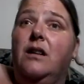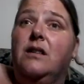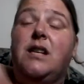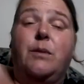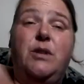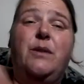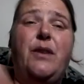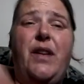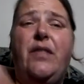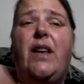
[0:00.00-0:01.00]
Sometimes I
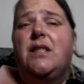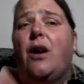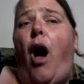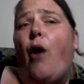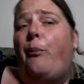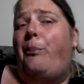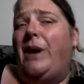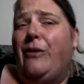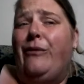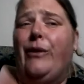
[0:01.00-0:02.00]
think that's a
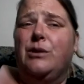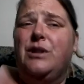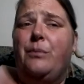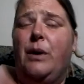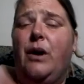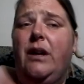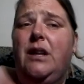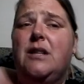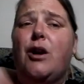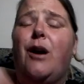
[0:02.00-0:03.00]
big fault of mine,
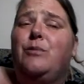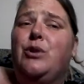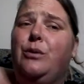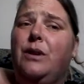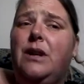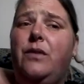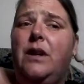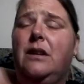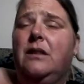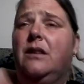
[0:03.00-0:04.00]
is I'm too
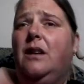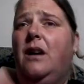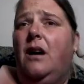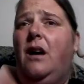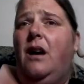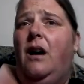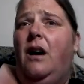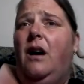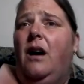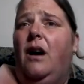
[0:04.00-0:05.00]
giving.
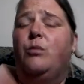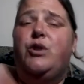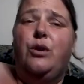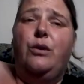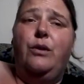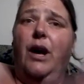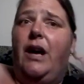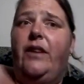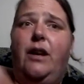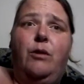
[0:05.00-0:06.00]

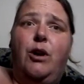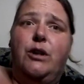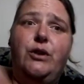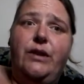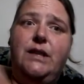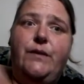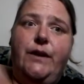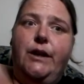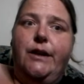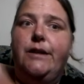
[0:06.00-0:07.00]
And then when I do these
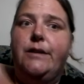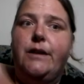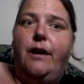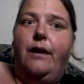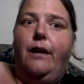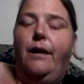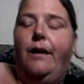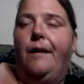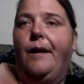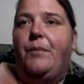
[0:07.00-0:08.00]
videos,
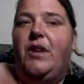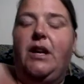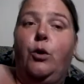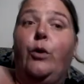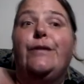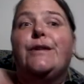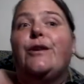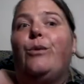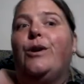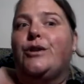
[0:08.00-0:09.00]
I'm thinking, who's
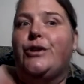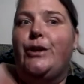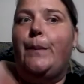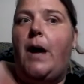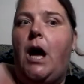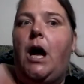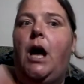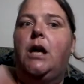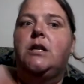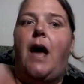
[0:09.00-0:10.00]
going to watch them,
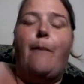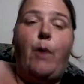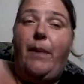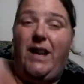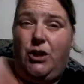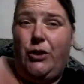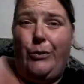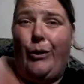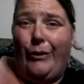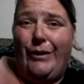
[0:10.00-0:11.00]
and am I being
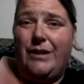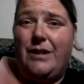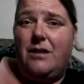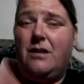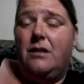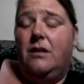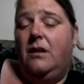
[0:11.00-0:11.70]
too honest?